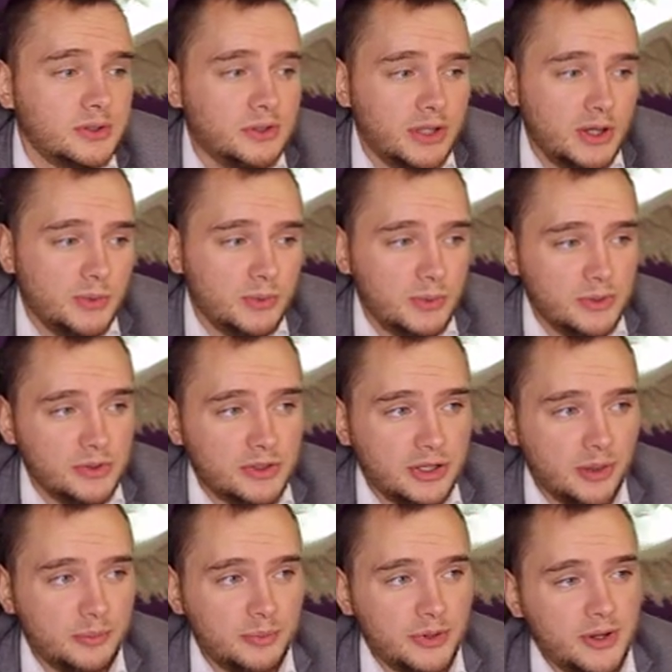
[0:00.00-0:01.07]
now we will
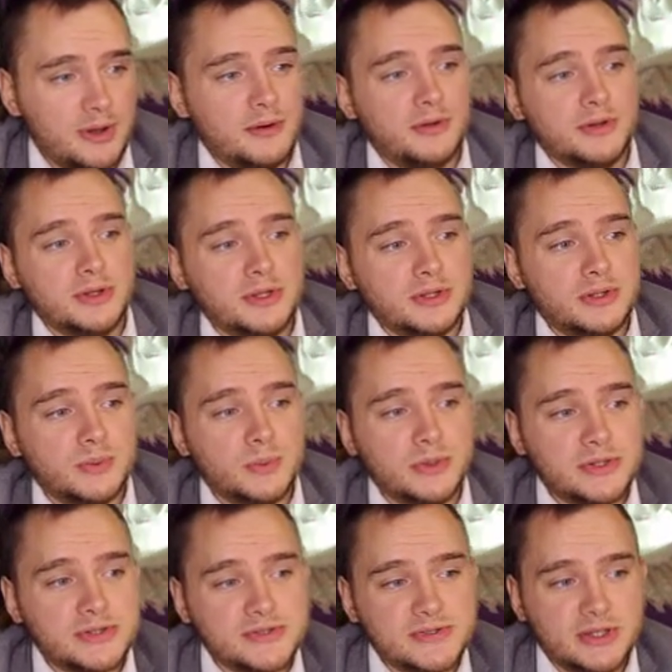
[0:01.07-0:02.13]
compare it
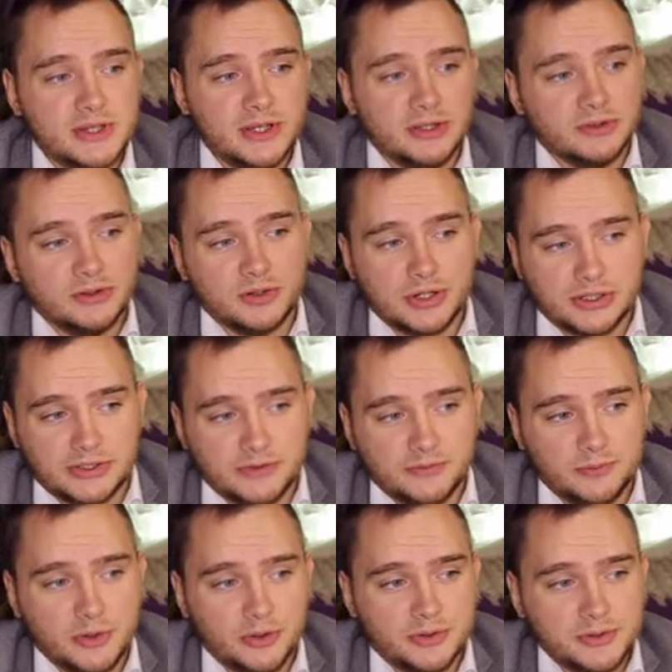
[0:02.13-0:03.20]
with
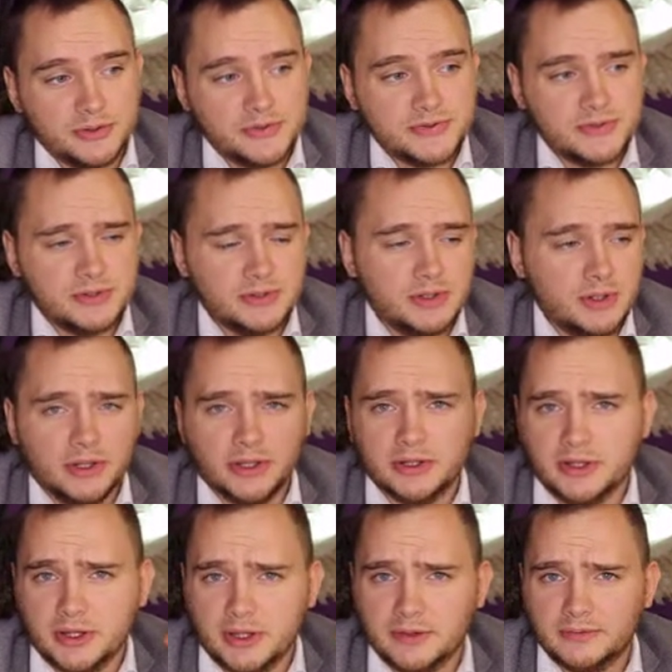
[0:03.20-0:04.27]
interactive brokers
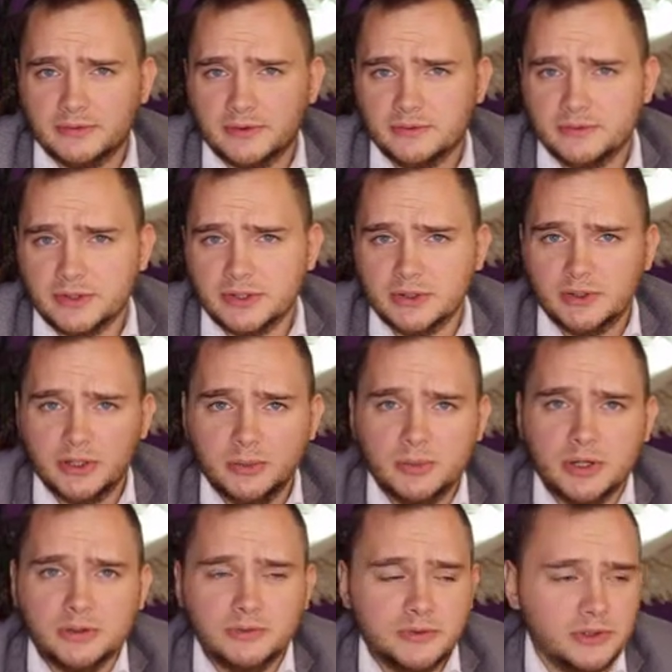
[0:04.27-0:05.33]
and I have a video
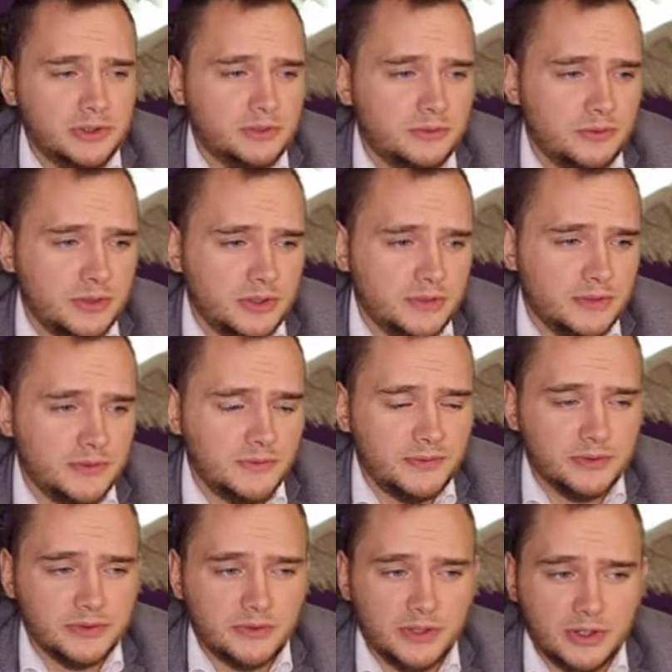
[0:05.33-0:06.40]
about
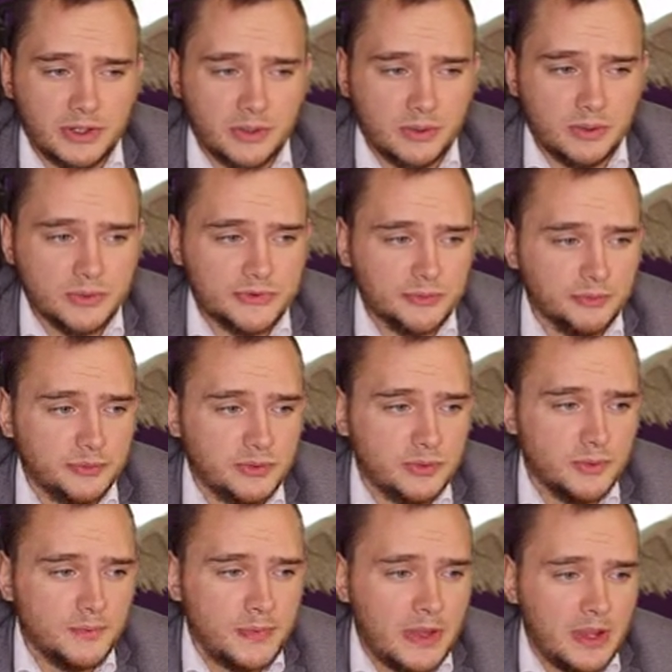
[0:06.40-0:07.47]
interactive they are awesome
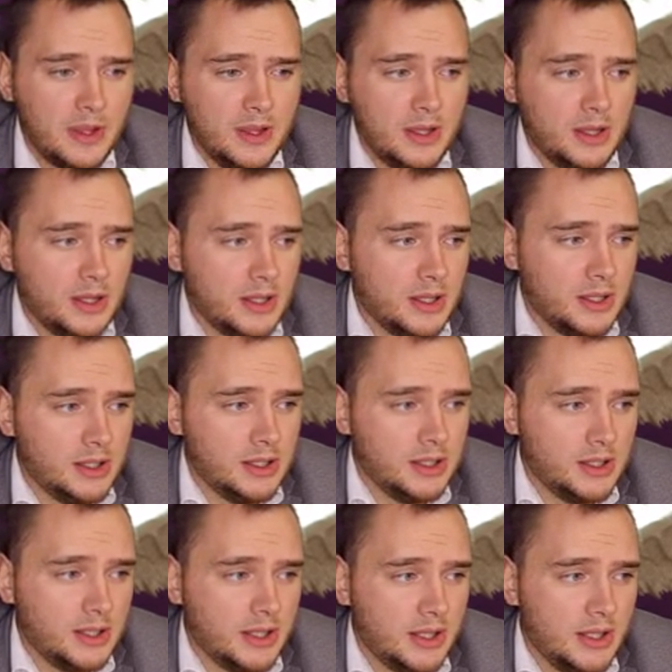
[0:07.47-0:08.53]
too
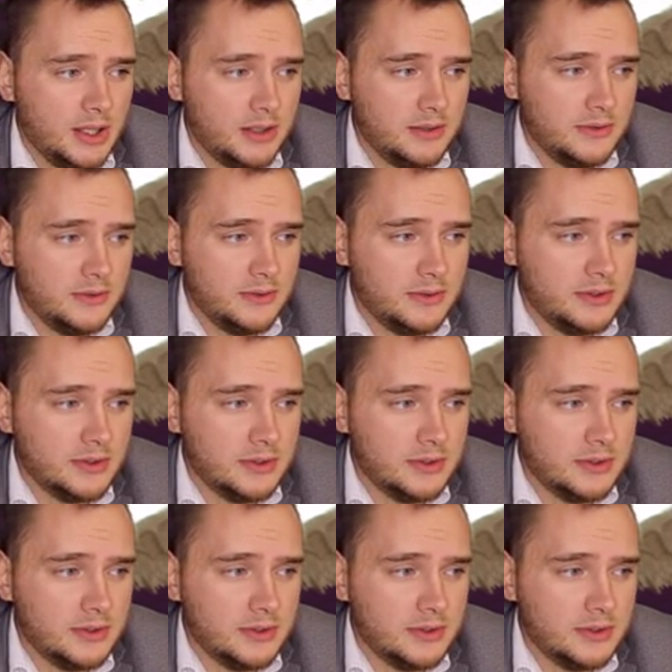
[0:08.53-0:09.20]
and